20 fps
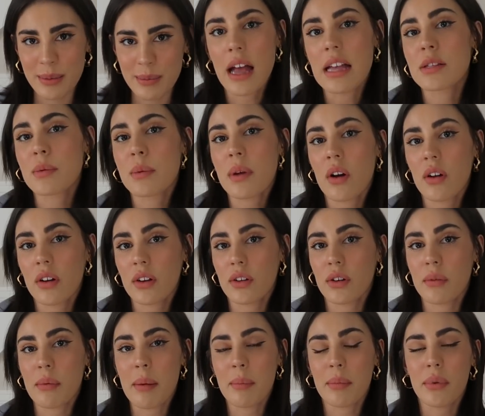As we all can
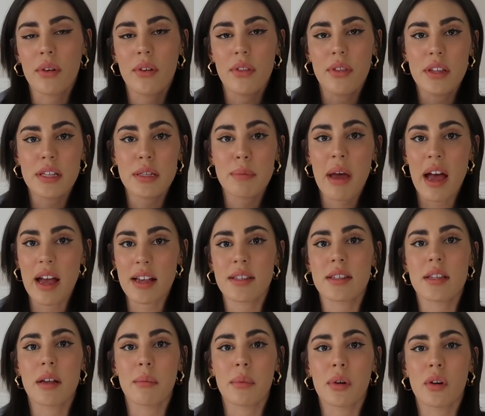remember, this
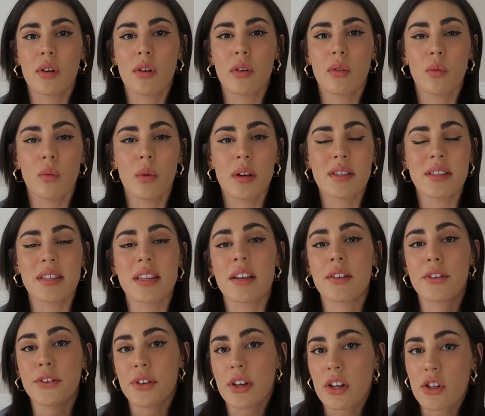past summer was the
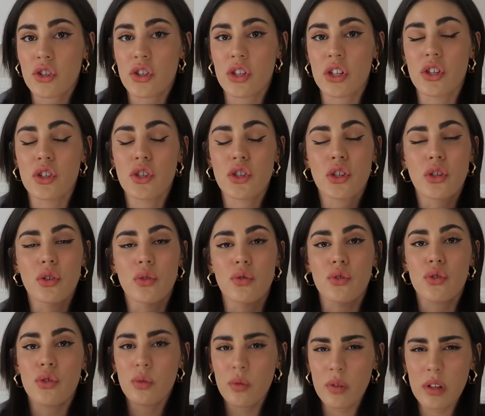introduction to
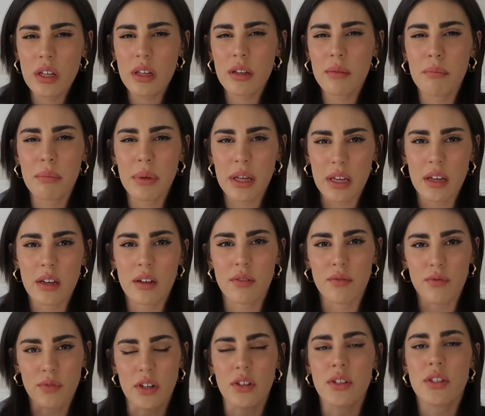truly being
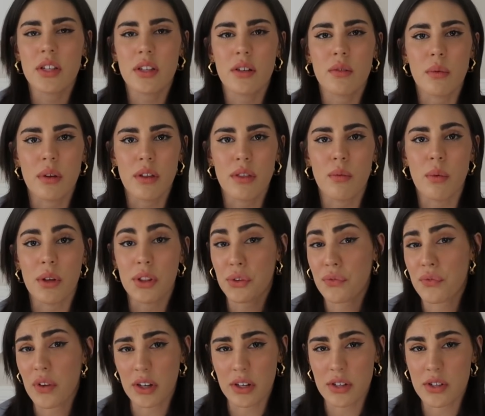confronted with what
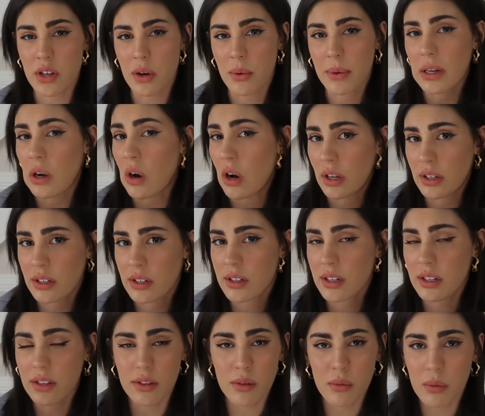the fuck is going on
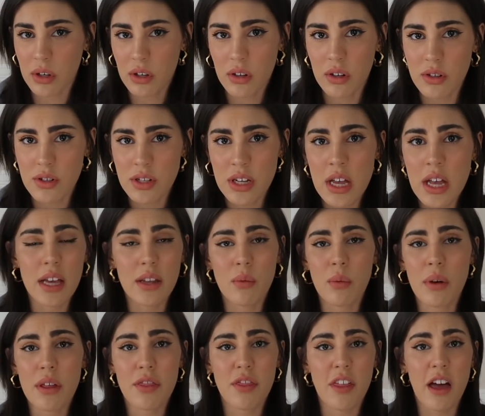in the world,
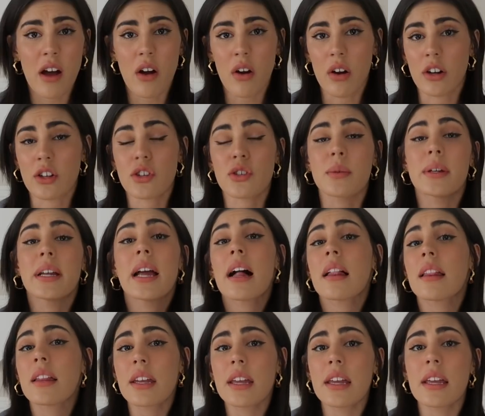and with that harsh
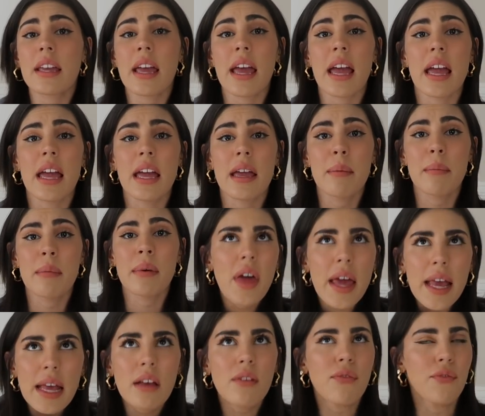reality came,
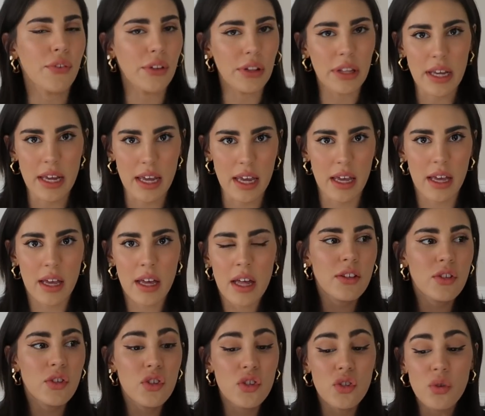thankfully,
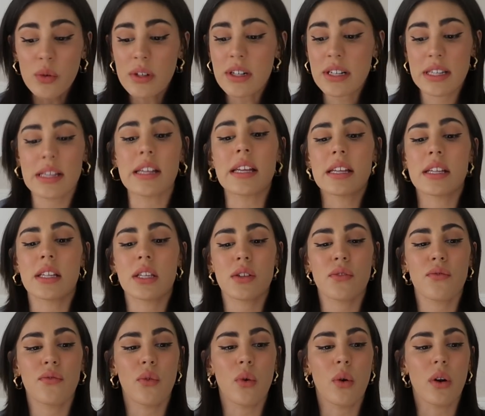sources
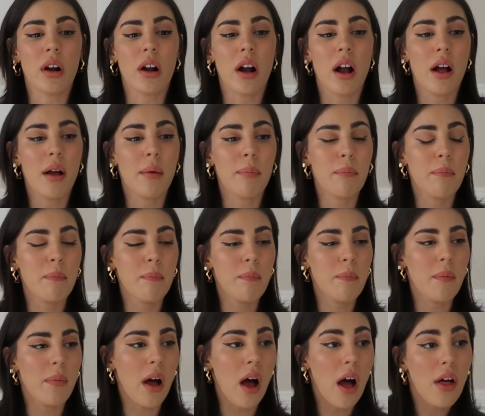for
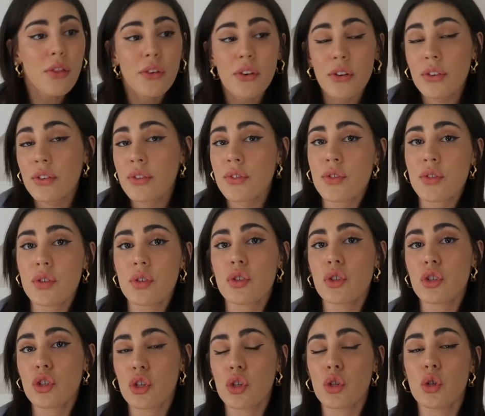others
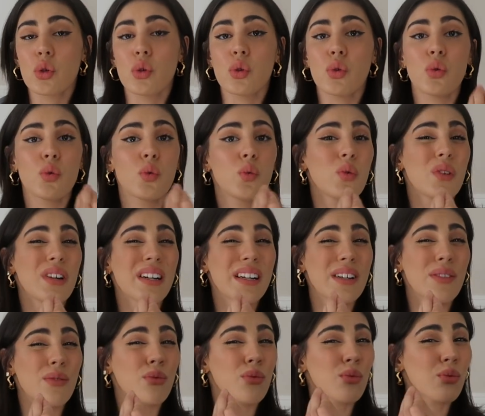to
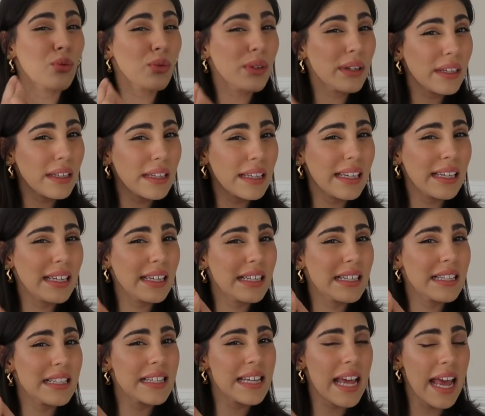
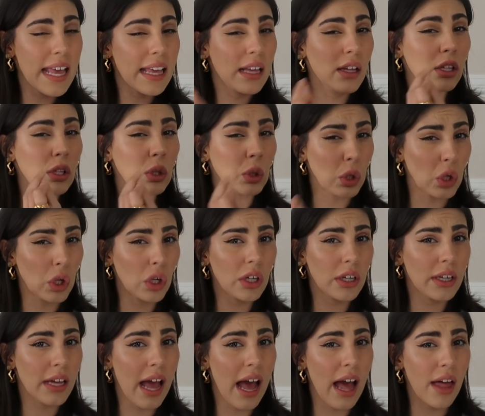really take a
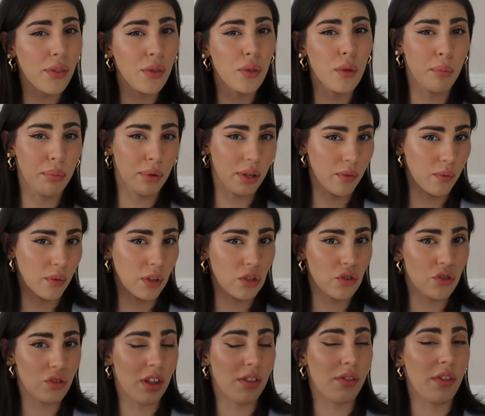look at the
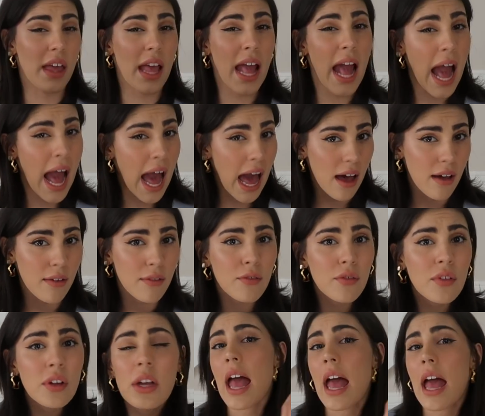privilege that they have
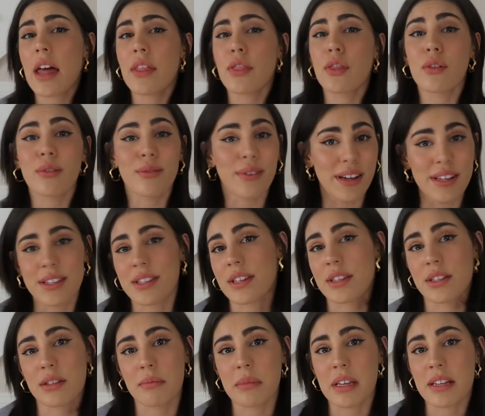and the
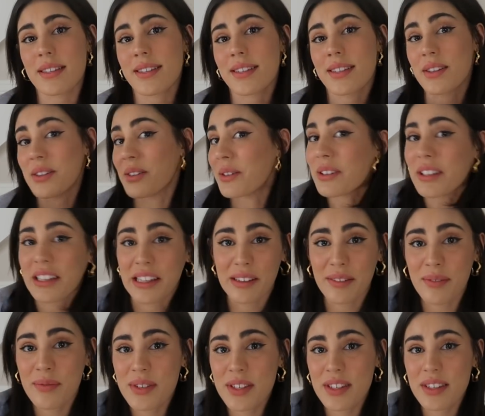racism that still
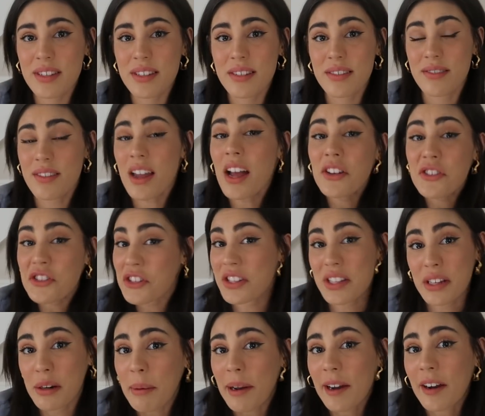lives, not
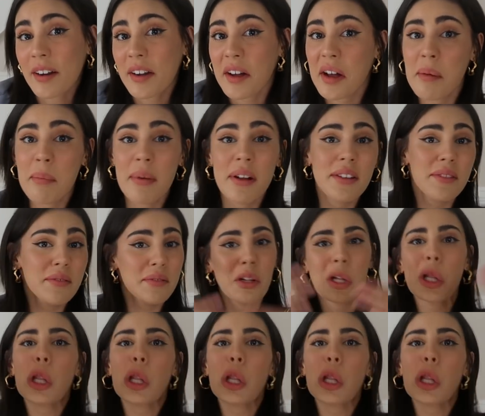just in America, but